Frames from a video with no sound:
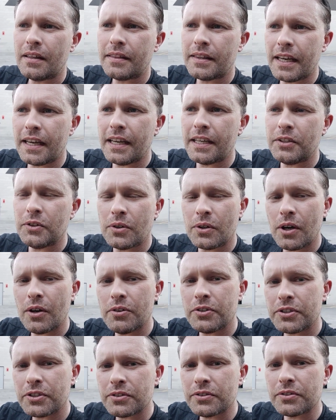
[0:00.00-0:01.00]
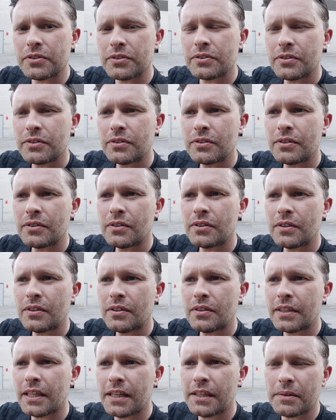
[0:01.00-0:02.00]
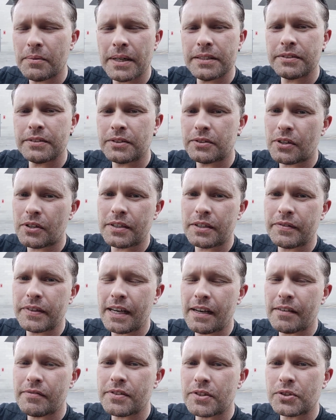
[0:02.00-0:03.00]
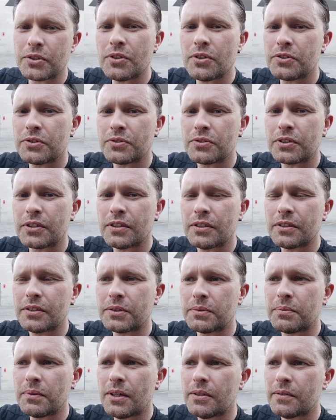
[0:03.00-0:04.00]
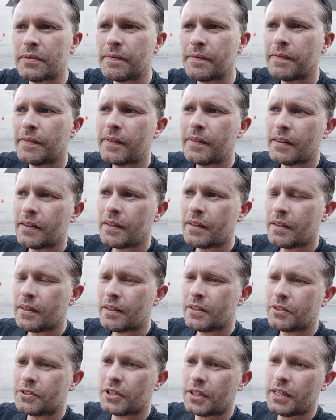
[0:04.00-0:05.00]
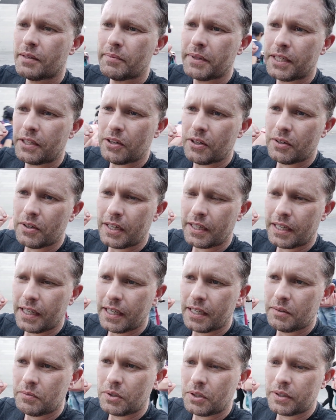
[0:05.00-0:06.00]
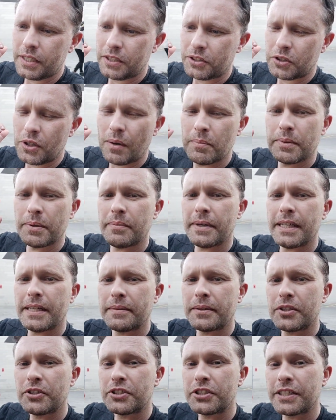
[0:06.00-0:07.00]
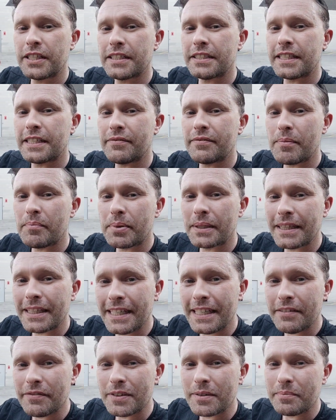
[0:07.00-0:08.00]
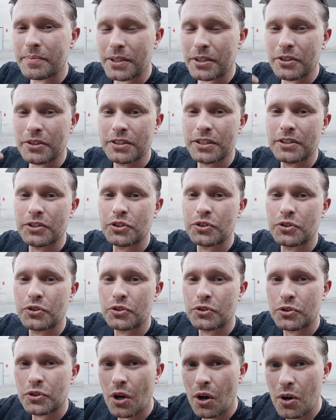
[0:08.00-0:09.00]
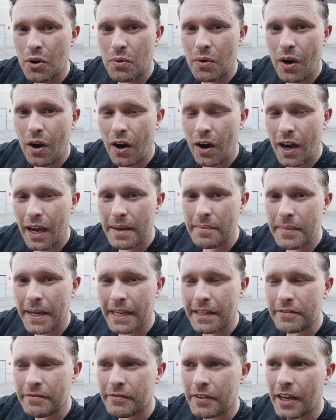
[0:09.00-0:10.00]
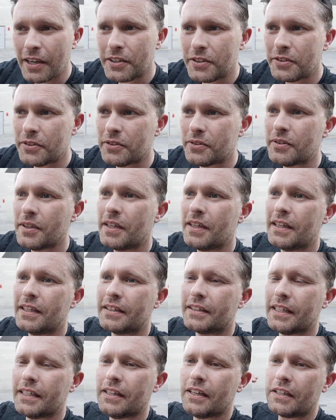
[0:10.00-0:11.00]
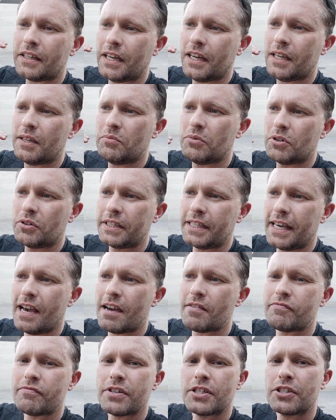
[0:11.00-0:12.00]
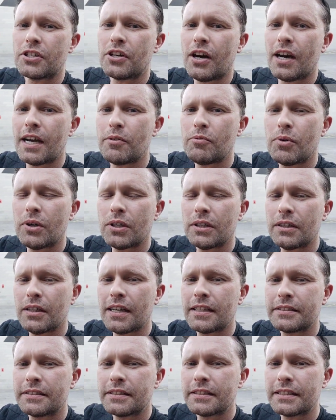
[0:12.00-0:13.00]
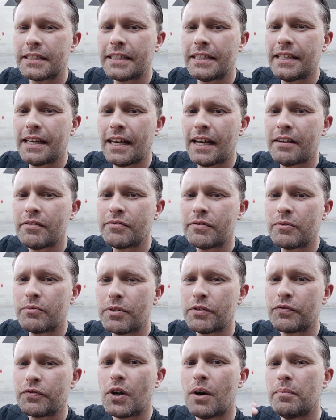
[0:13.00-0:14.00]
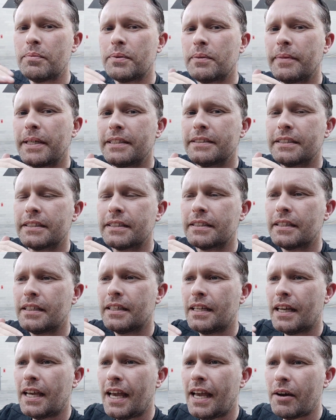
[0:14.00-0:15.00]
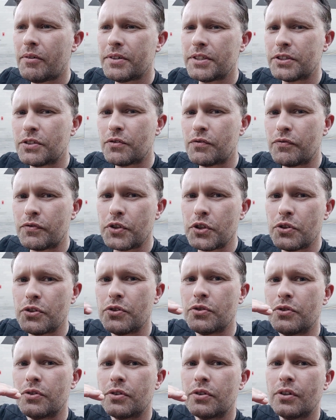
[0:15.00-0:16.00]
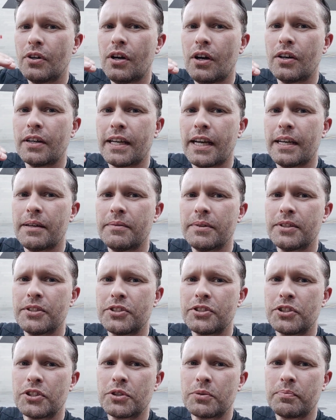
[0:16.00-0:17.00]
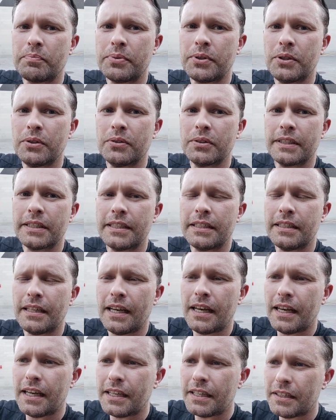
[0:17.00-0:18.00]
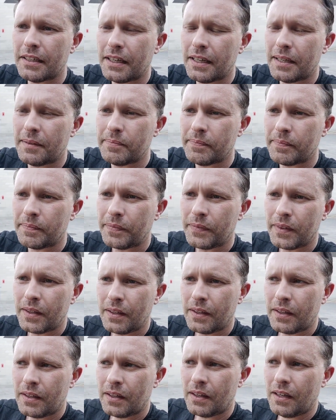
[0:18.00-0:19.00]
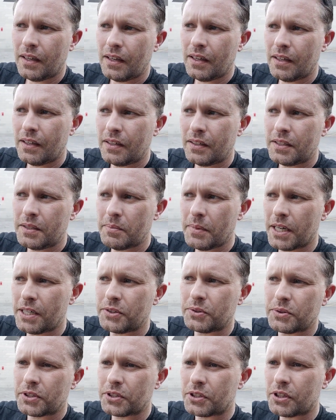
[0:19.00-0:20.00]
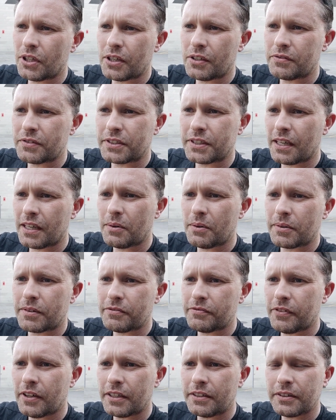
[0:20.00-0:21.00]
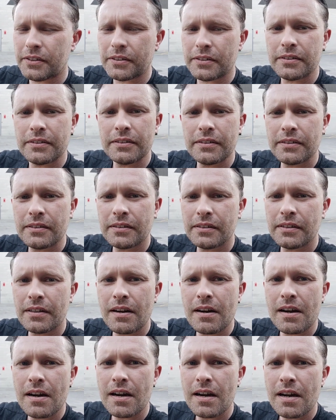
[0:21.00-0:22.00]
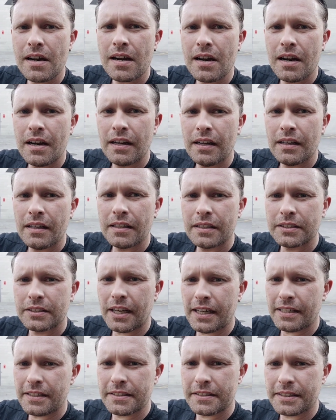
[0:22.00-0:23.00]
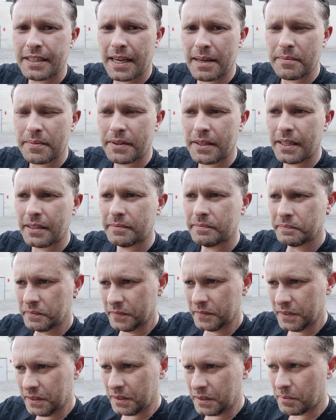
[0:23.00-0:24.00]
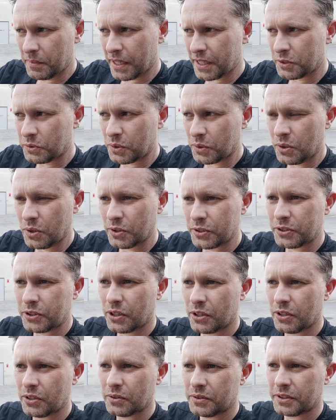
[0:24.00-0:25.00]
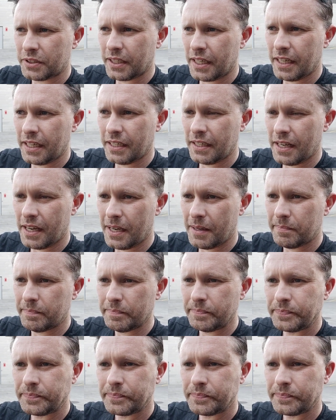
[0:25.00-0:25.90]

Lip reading: They're your coaches. They're the ones that don't even have the social skill as well. So then we go, okay, well, he's complimenting because she doesn't even believe it because he's so high made value. Then, okay, well, the average guy, what luck does he have with complimenting? How is it viewed? Okay, well, it's just purely a, you might as well just go over and say, I want to fuck you. It's kind of the same thing. You might as well also say, I